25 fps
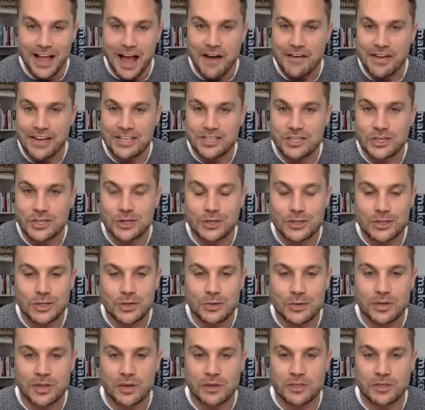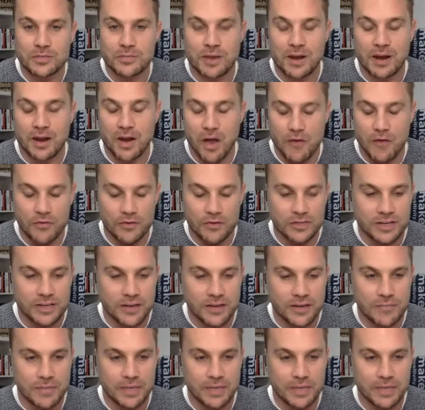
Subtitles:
I had two of those in my life, which left